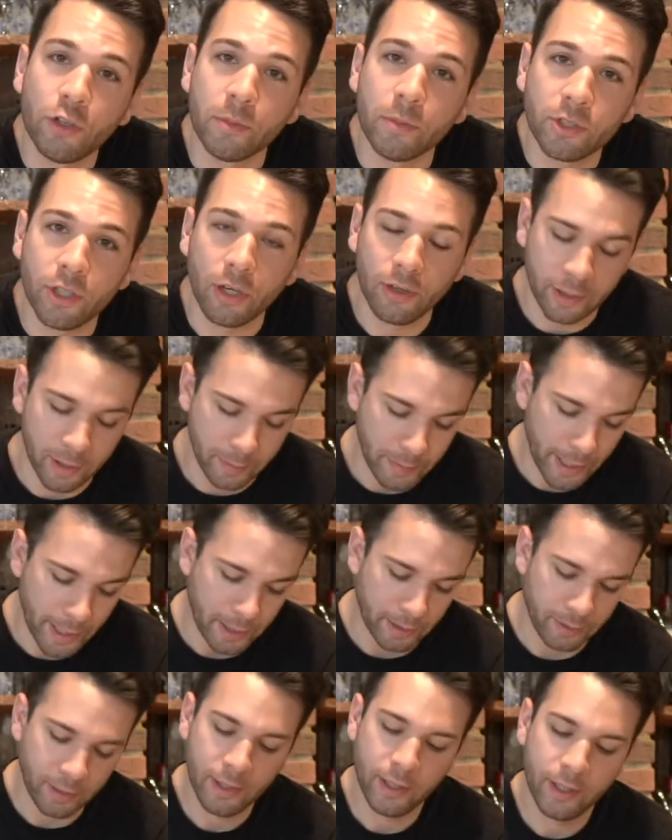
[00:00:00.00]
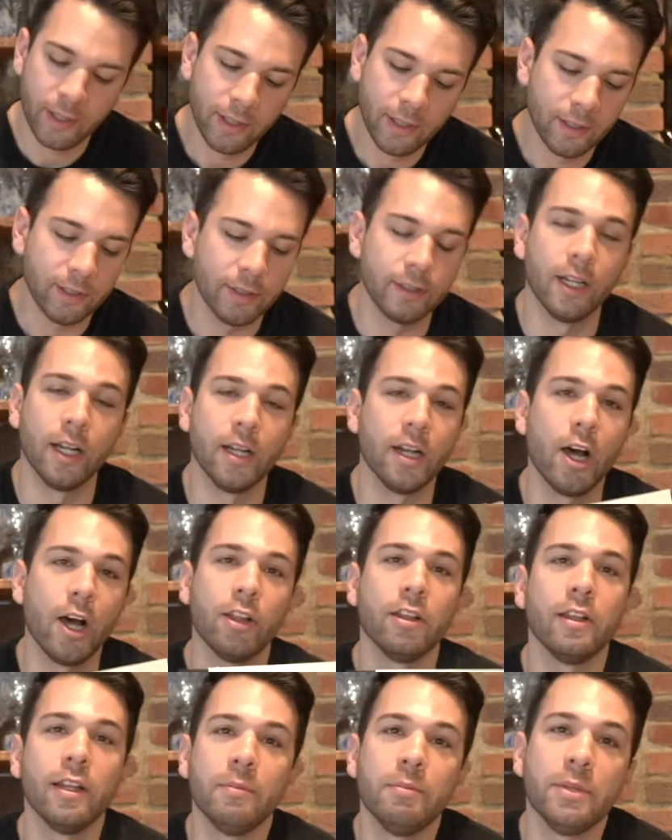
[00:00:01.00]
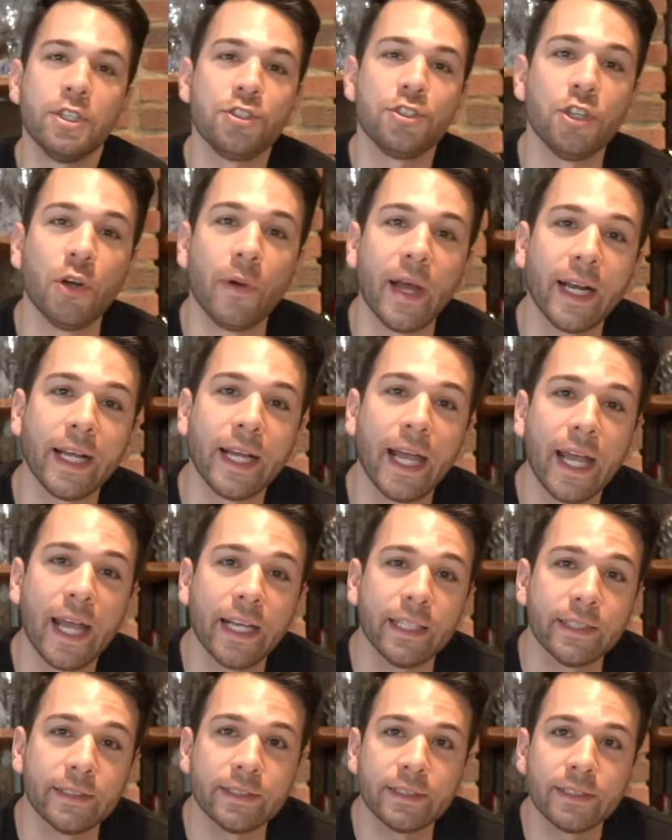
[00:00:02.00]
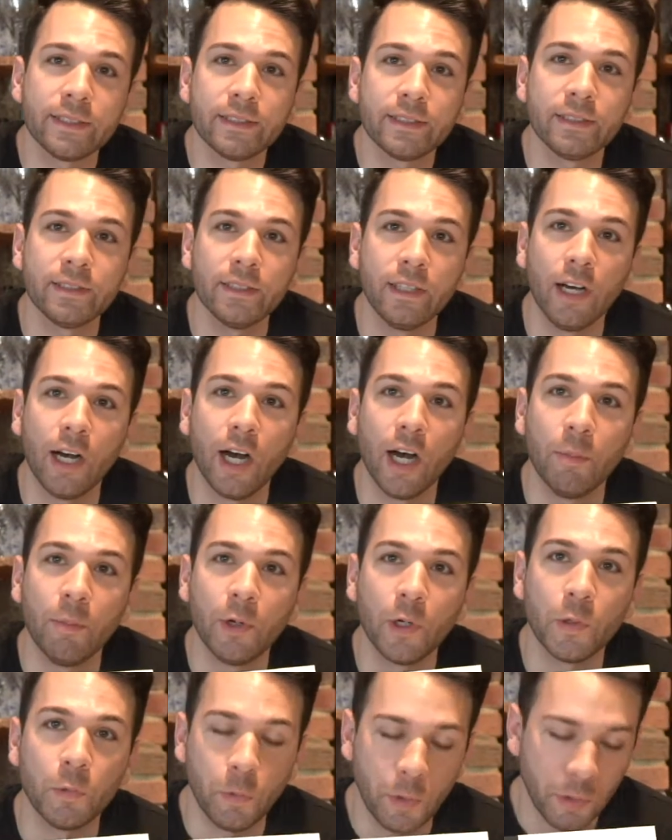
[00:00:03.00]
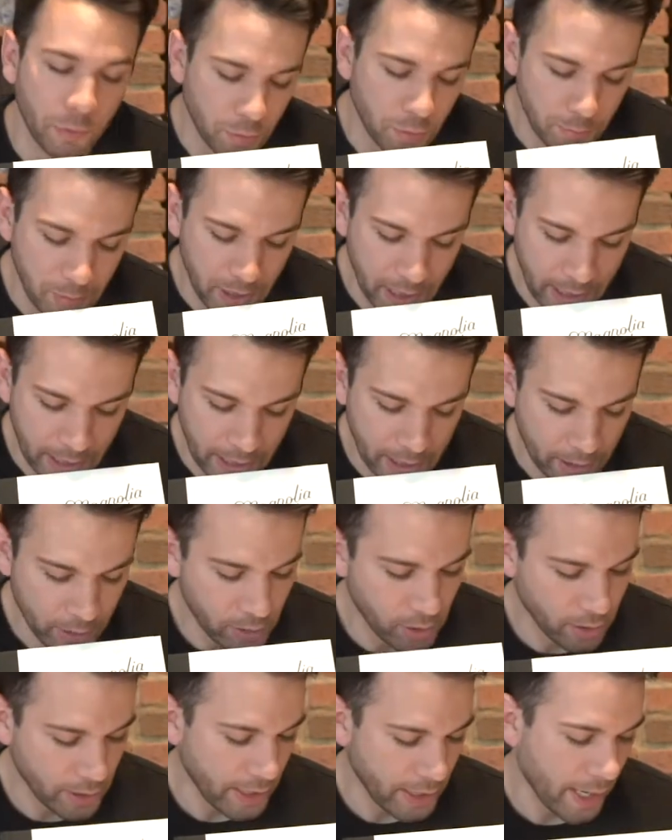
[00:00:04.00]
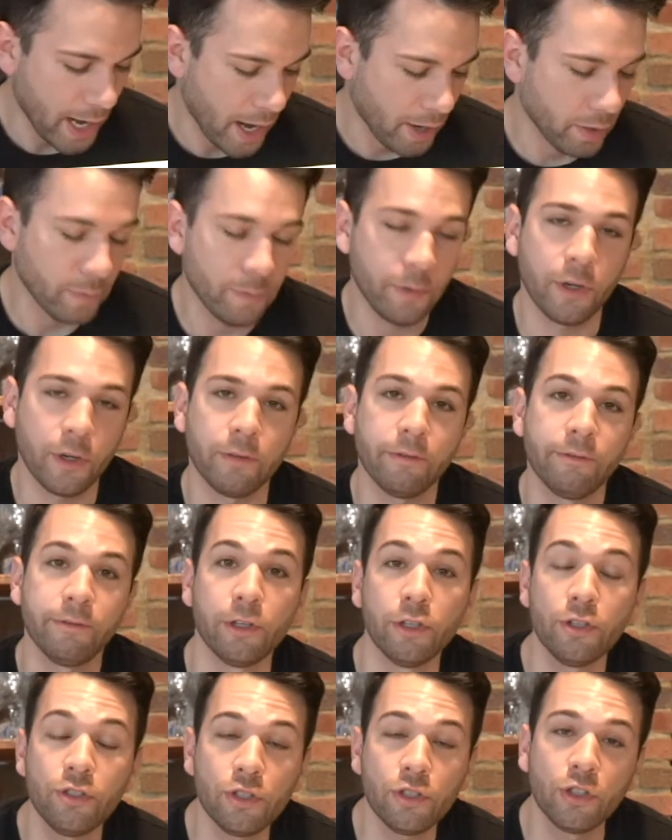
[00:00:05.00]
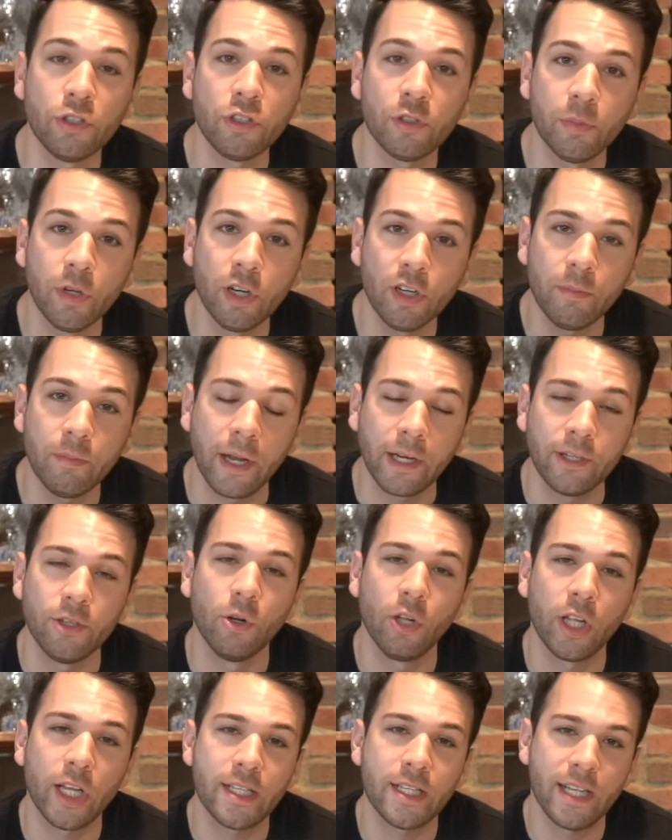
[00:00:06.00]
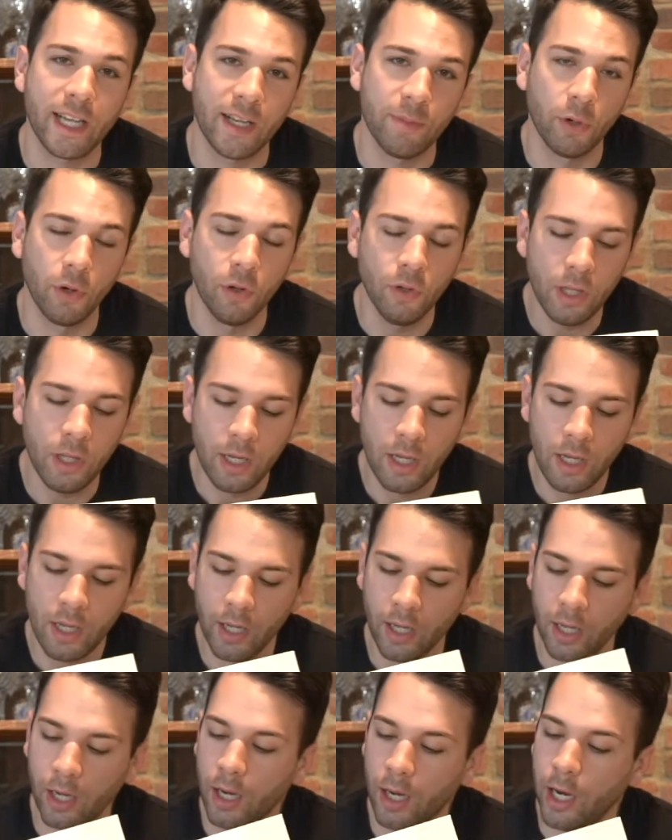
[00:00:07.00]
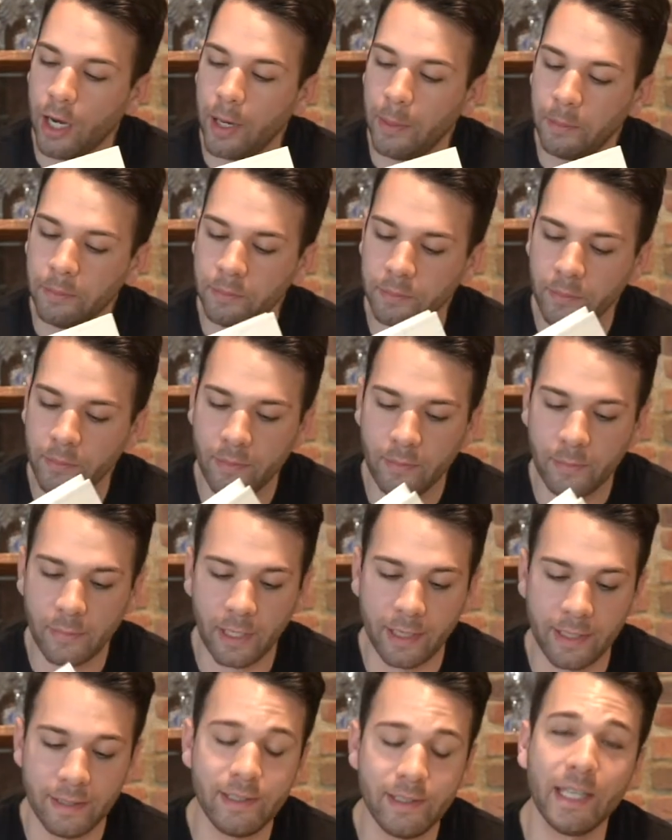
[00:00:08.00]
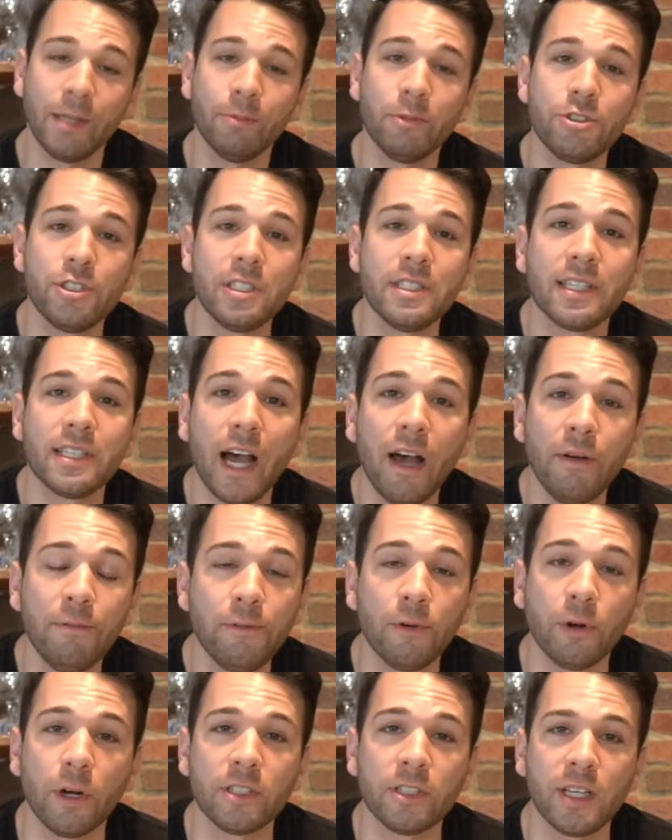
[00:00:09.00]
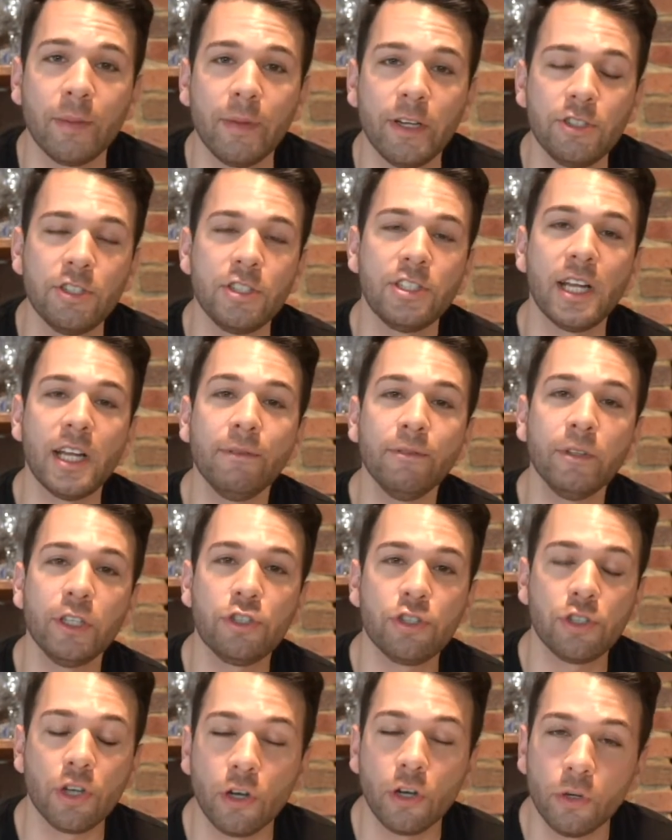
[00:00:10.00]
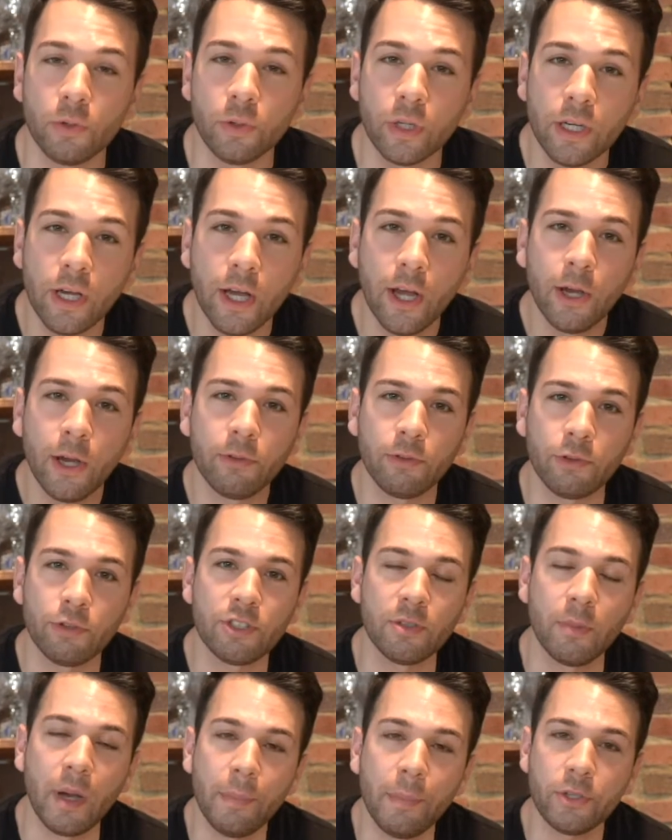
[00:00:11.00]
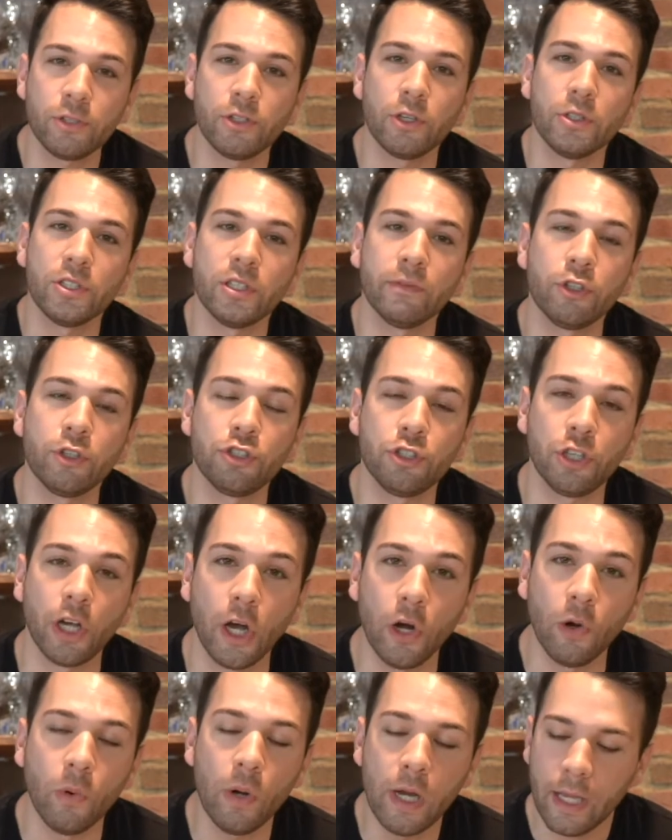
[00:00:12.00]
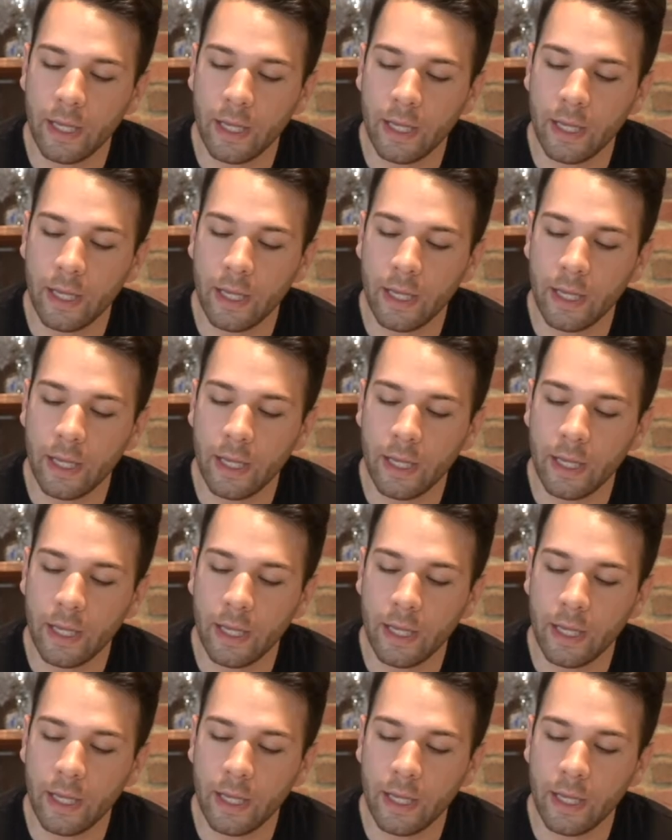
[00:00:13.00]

I'm talking about. None other than Miss Joanna Gaines. We will be cooking out of her first cookbook, Magnolia Table, and seeing what she's got for us. I mean, she's definitely shown through some episodes of the show